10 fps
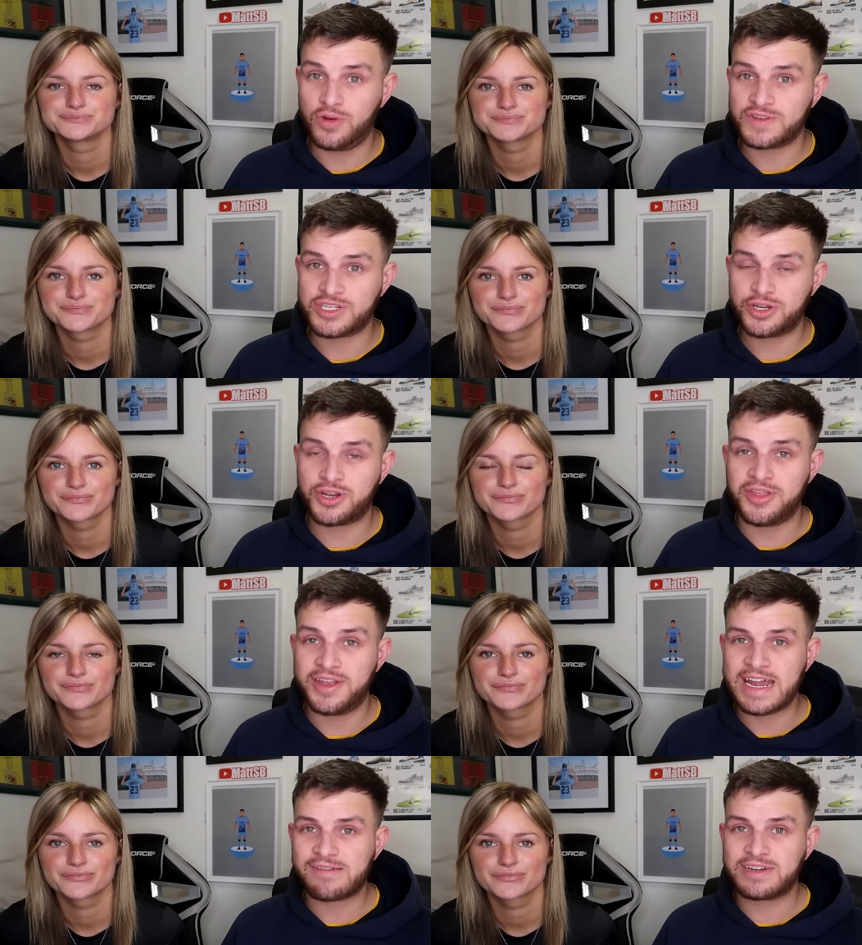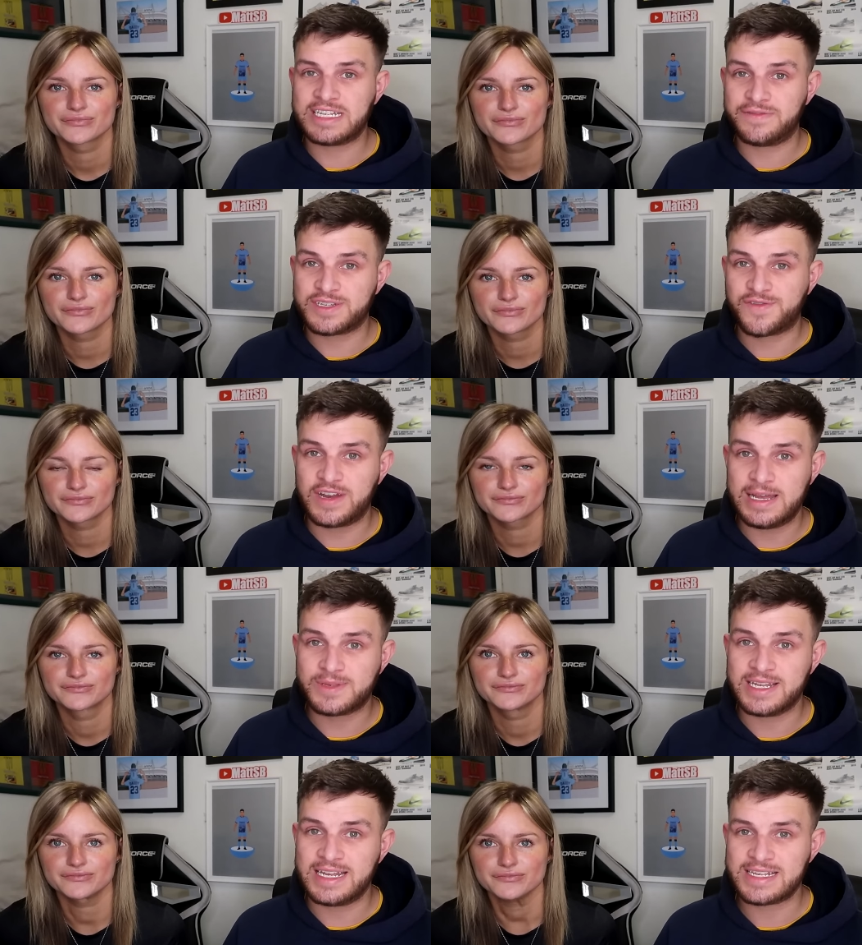Speaker 1: all of a sudden the narrative has
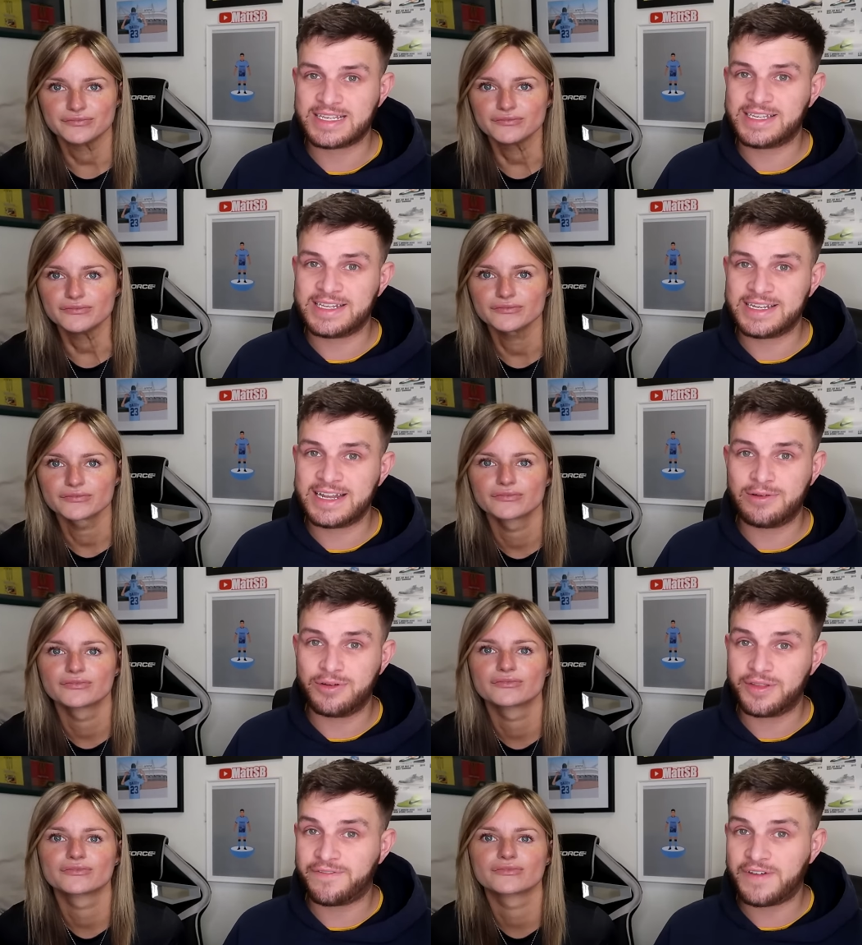flipped and Leicester City now look the